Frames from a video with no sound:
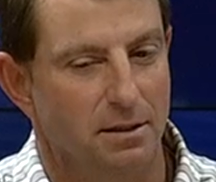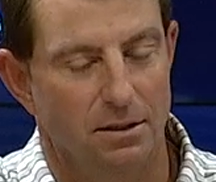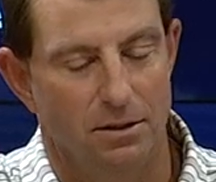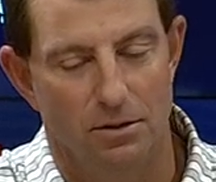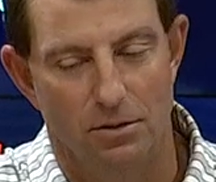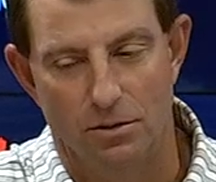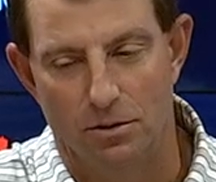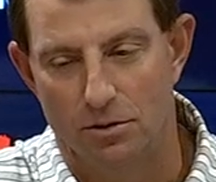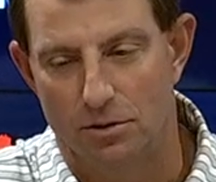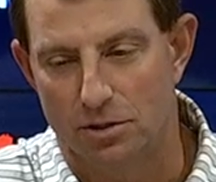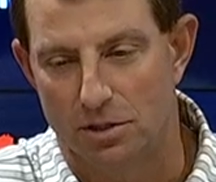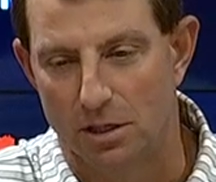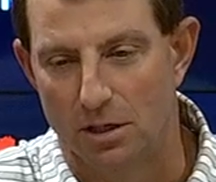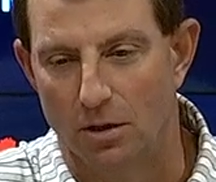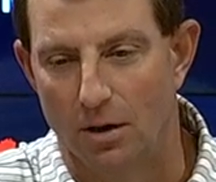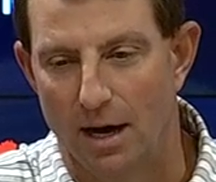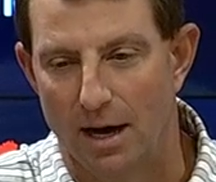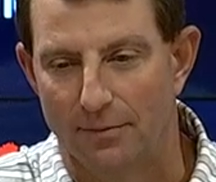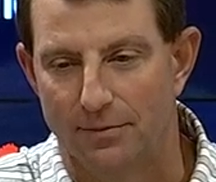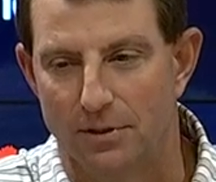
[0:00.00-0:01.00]
you
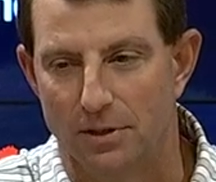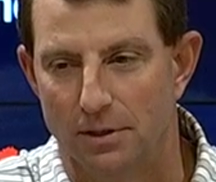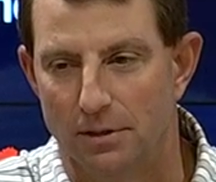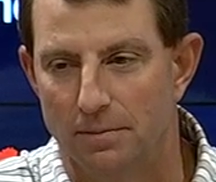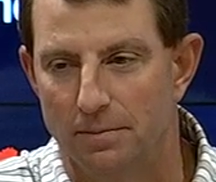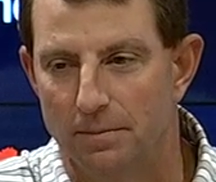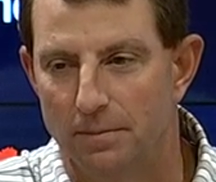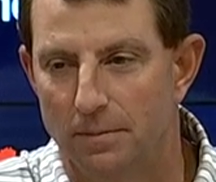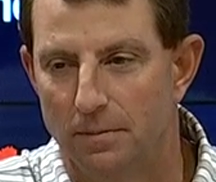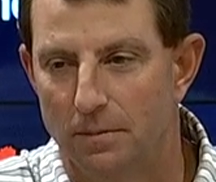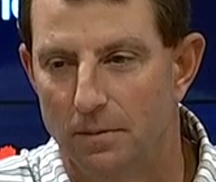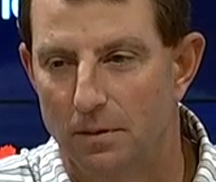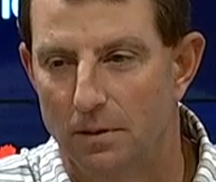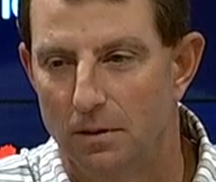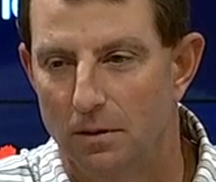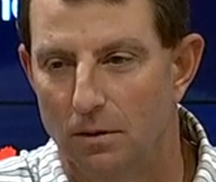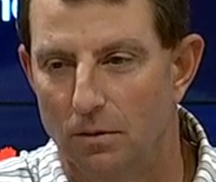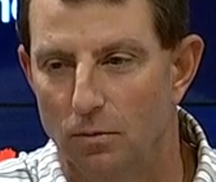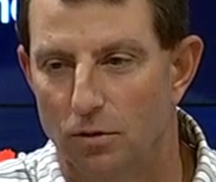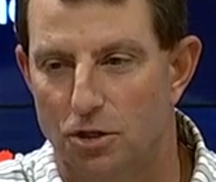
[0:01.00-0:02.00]
still have to
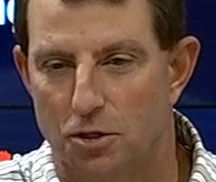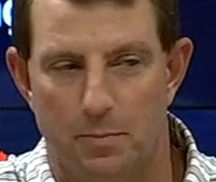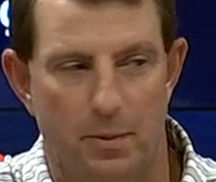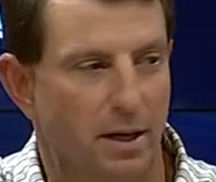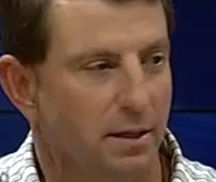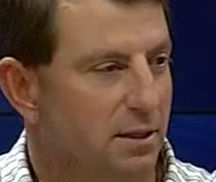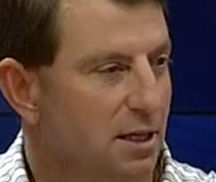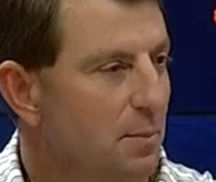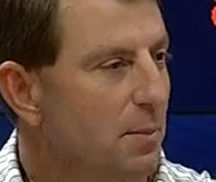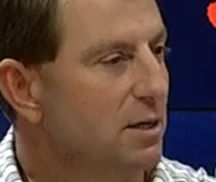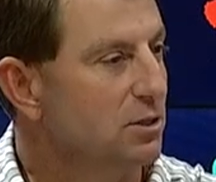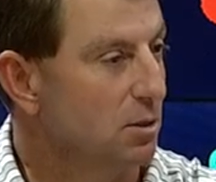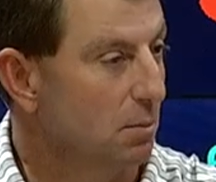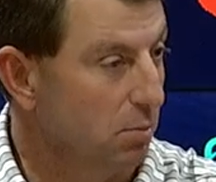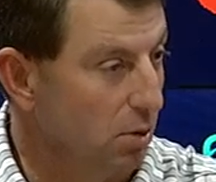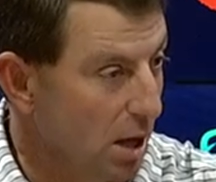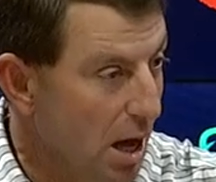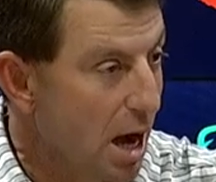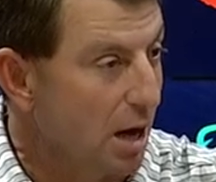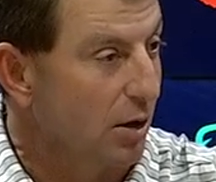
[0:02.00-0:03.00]
respect him as a
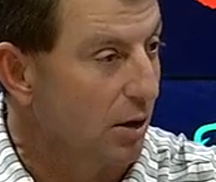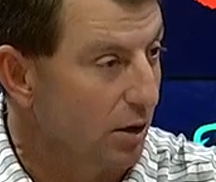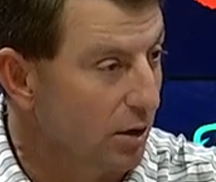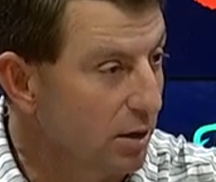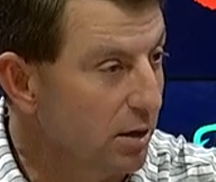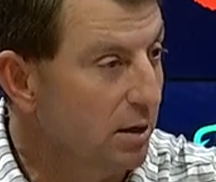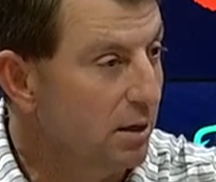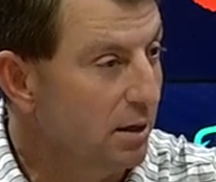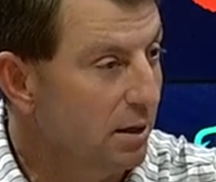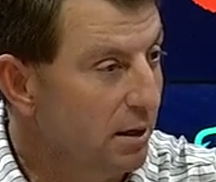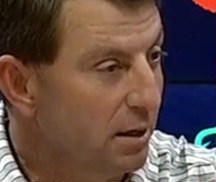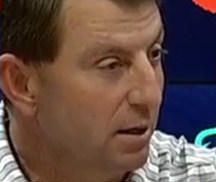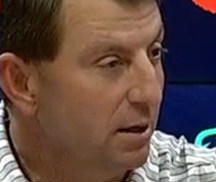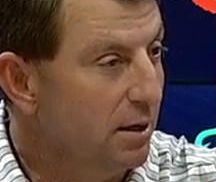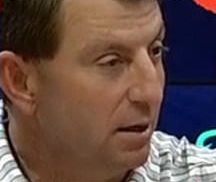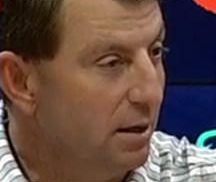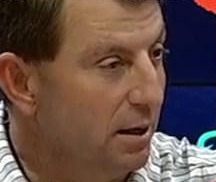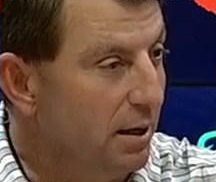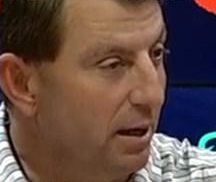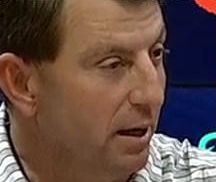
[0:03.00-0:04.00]
blocker,
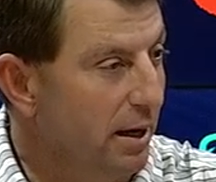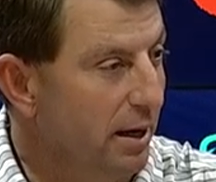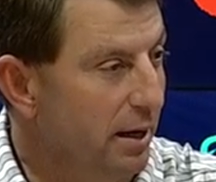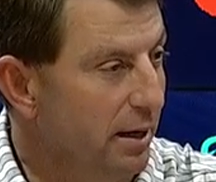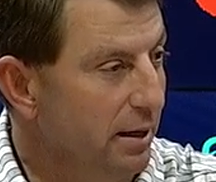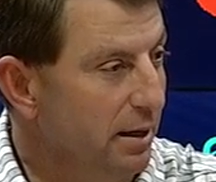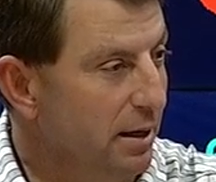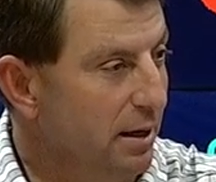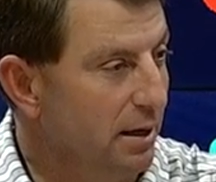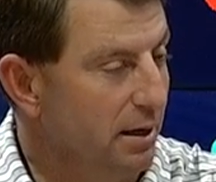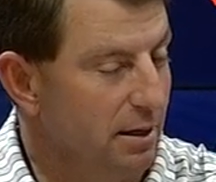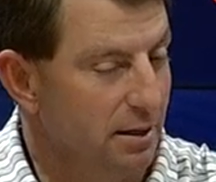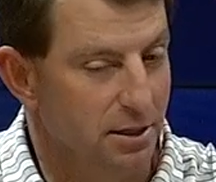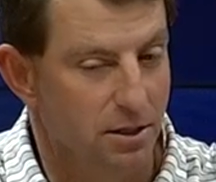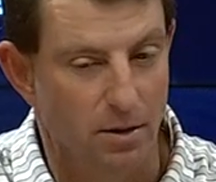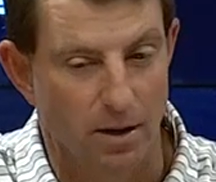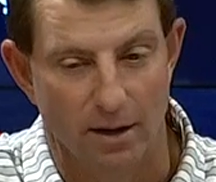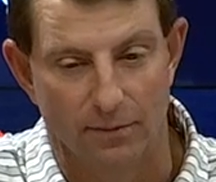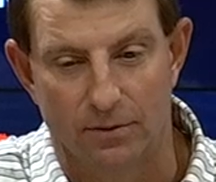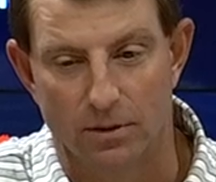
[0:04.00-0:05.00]
and
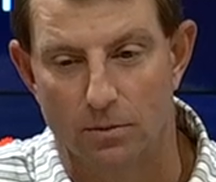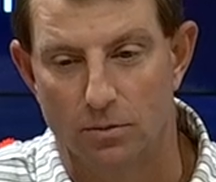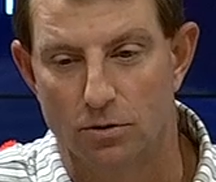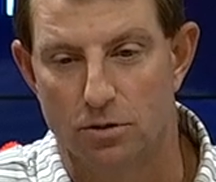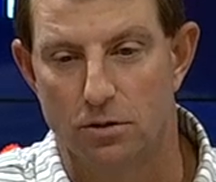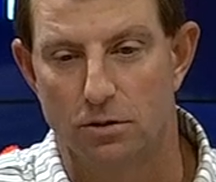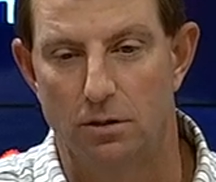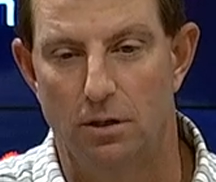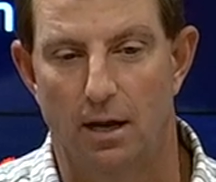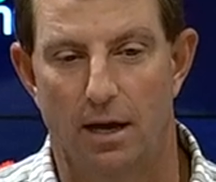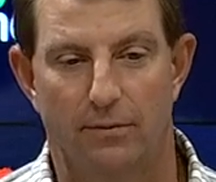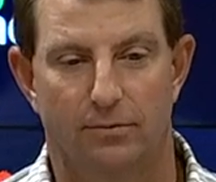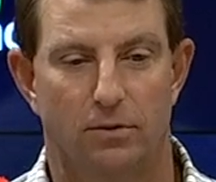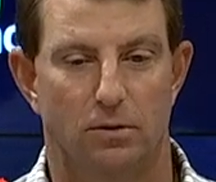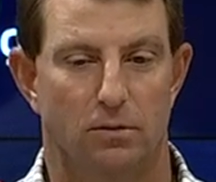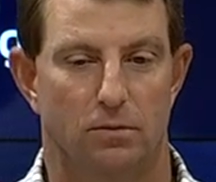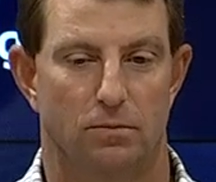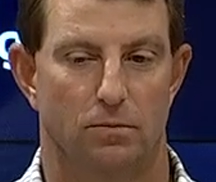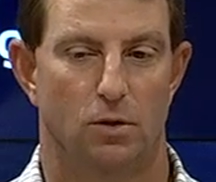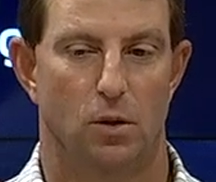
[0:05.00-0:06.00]
you have to
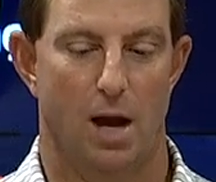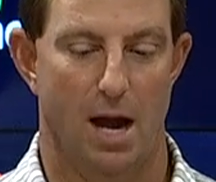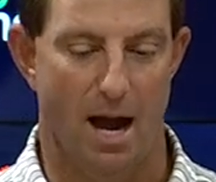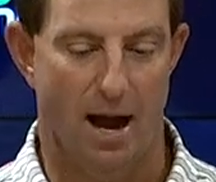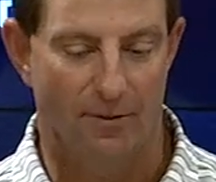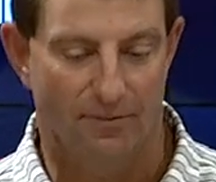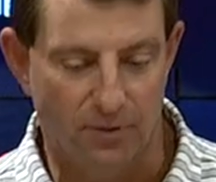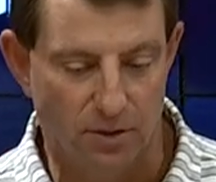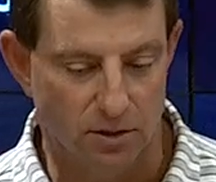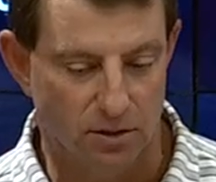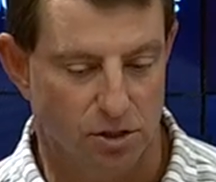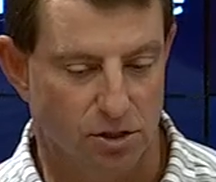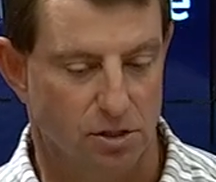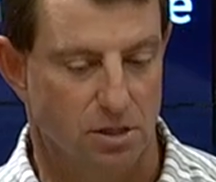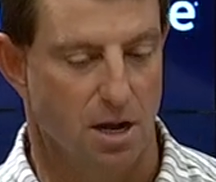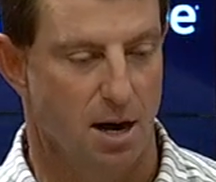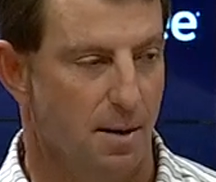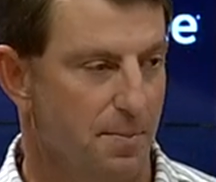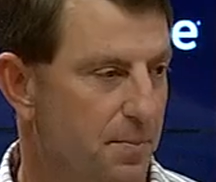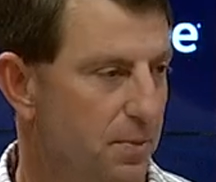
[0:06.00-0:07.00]

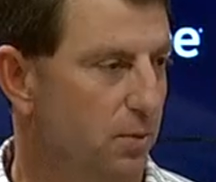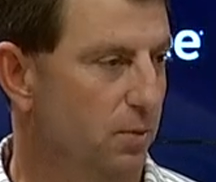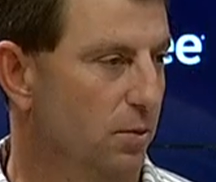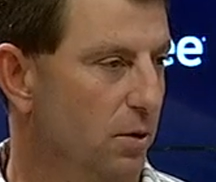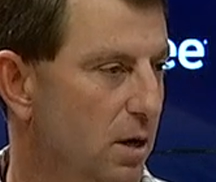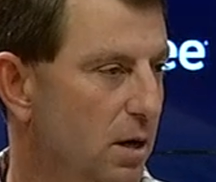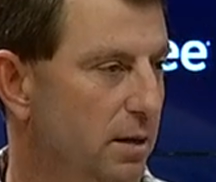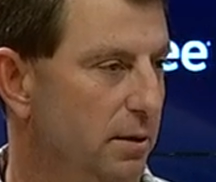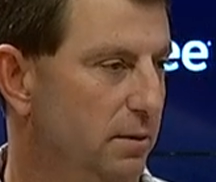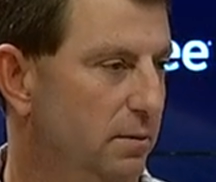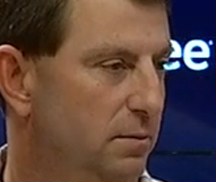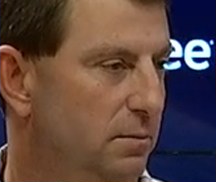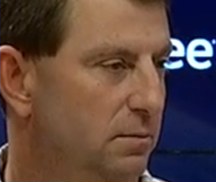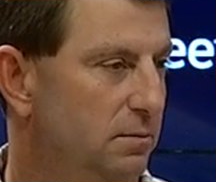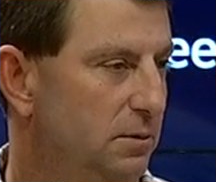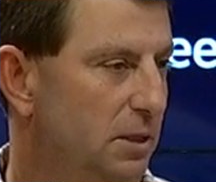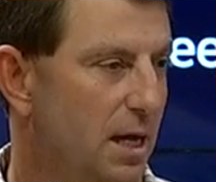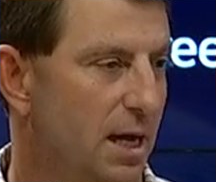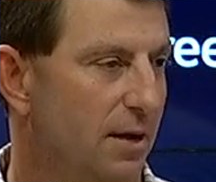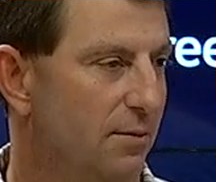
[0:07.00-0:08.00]
stop the run
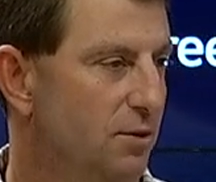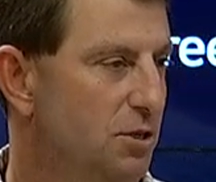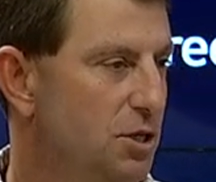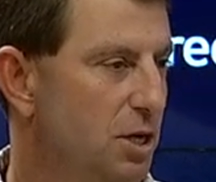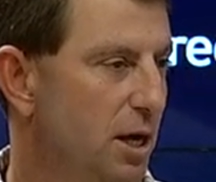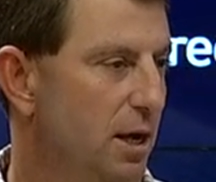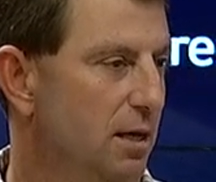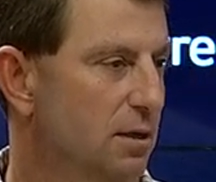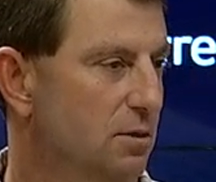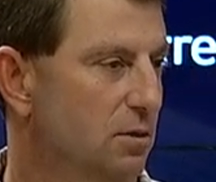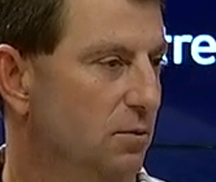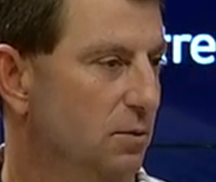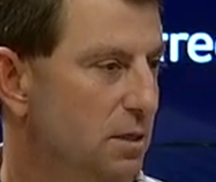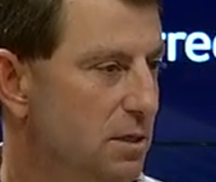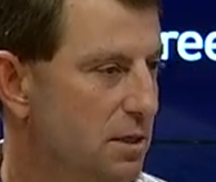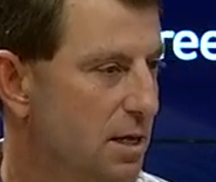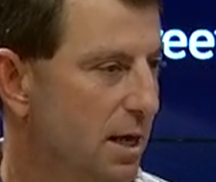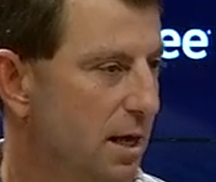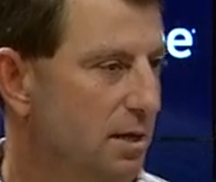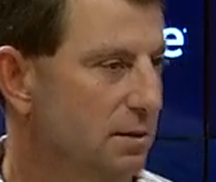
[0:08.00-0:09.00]
to have a chance on
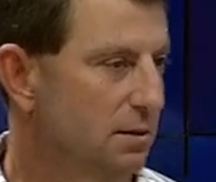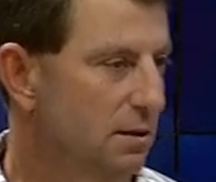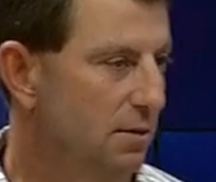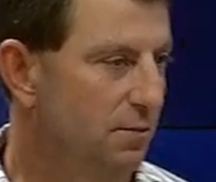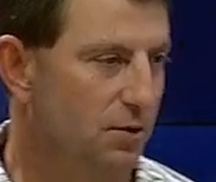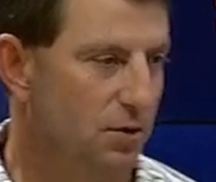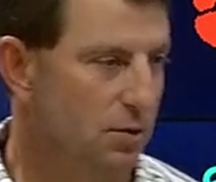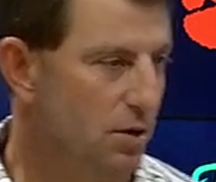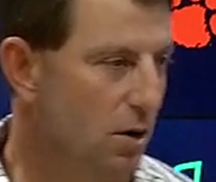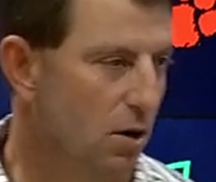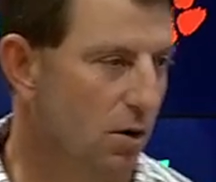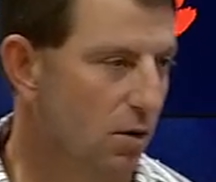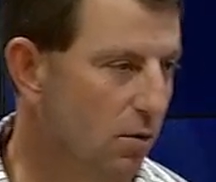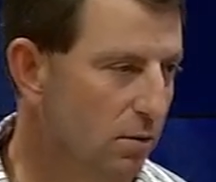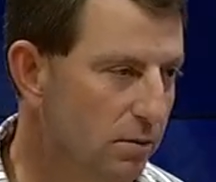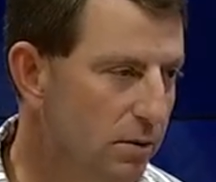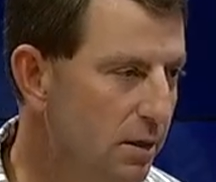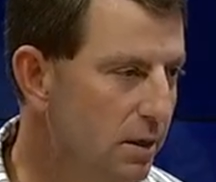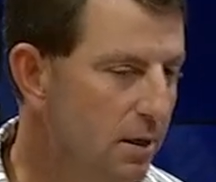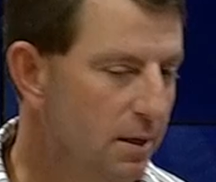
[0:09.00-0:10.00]
these guys. If you
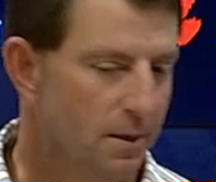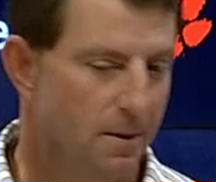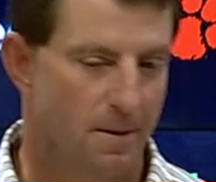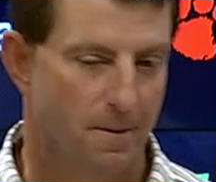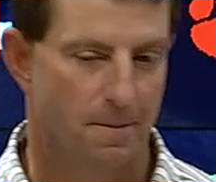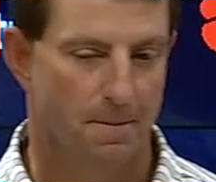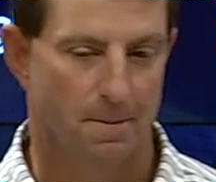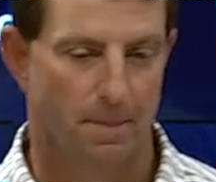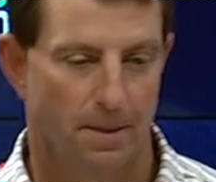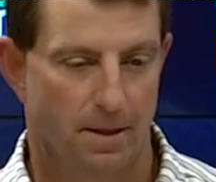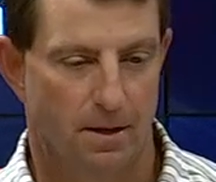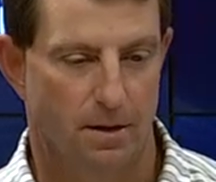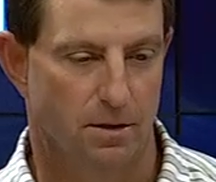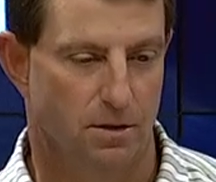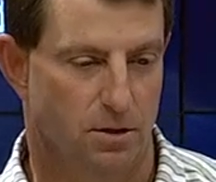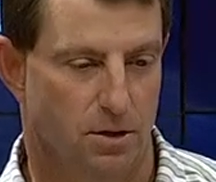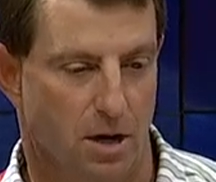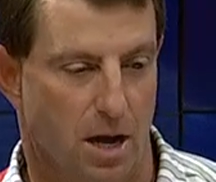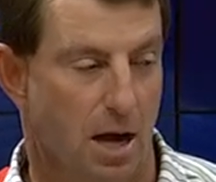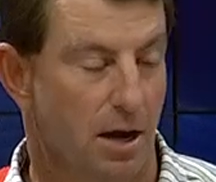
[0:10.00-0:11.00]
don't,
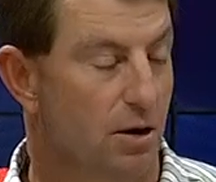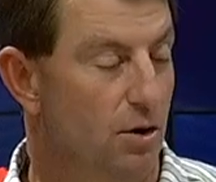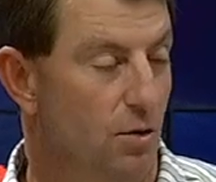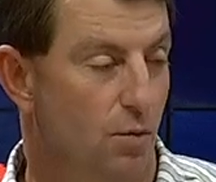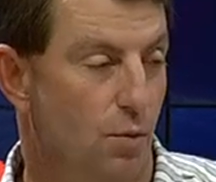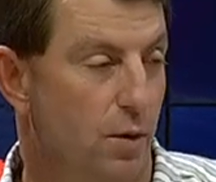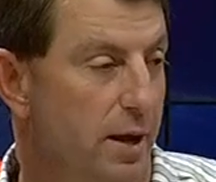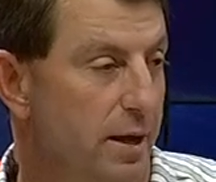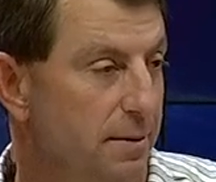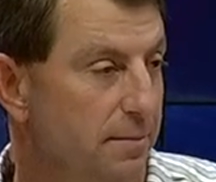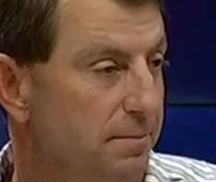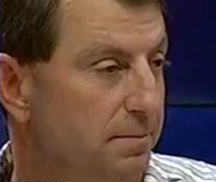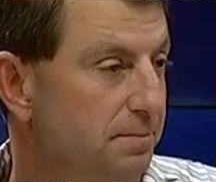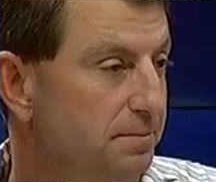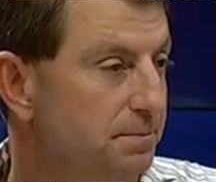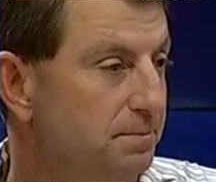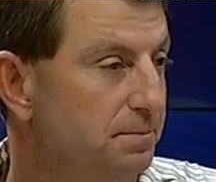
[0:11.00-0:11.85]
you're not going to win.